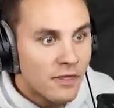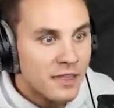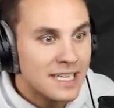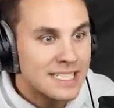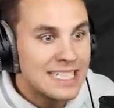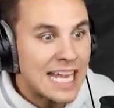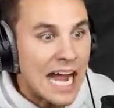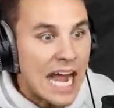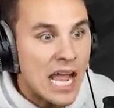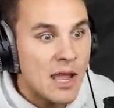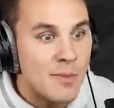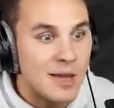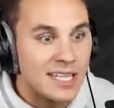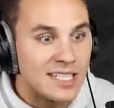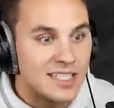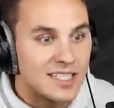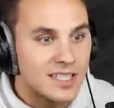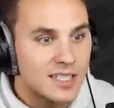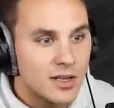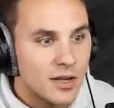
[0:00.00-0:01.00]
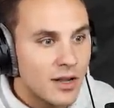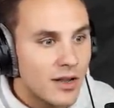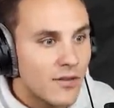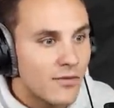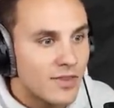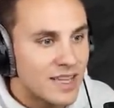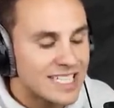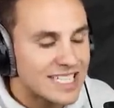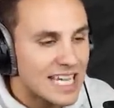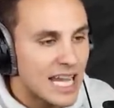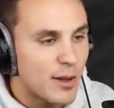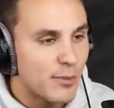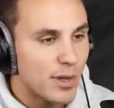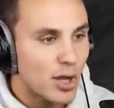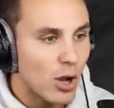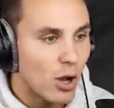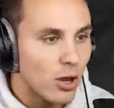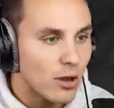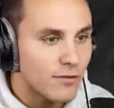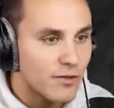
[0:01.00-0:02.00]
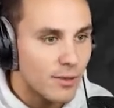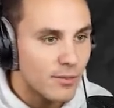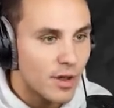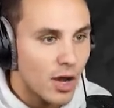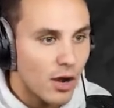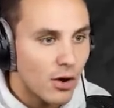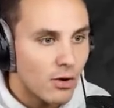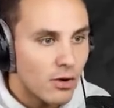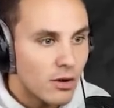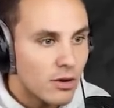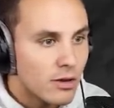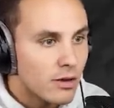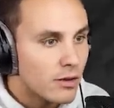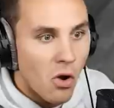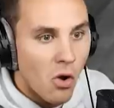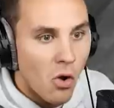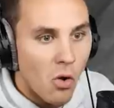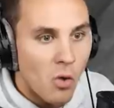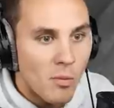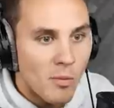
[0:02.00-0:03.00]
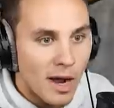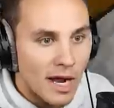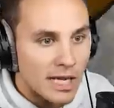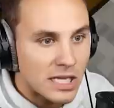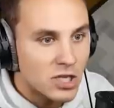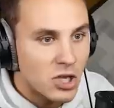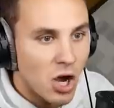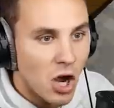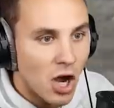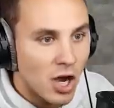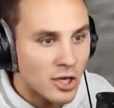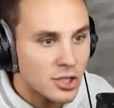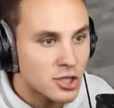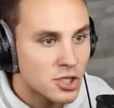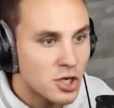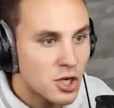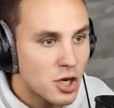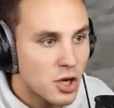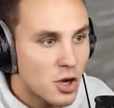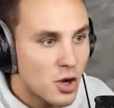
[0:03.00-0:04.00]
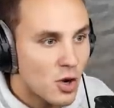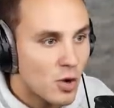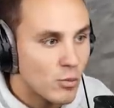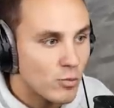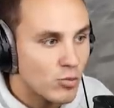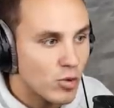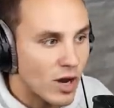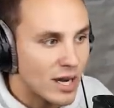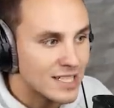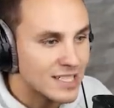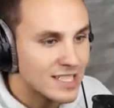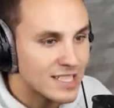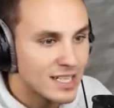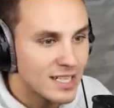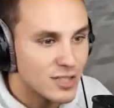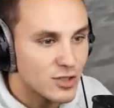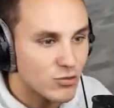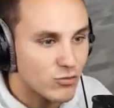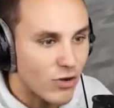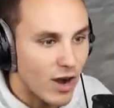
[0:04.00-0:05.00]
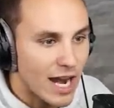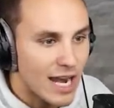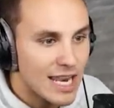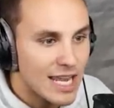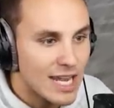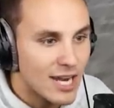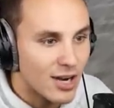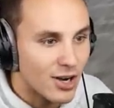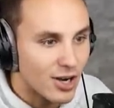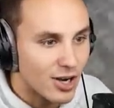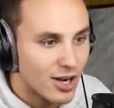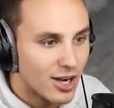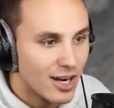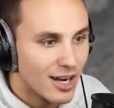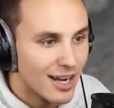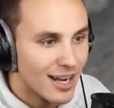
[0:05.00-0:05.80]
The diamonds! This can't be all of them, though. Oh my gosh. Preston is right here.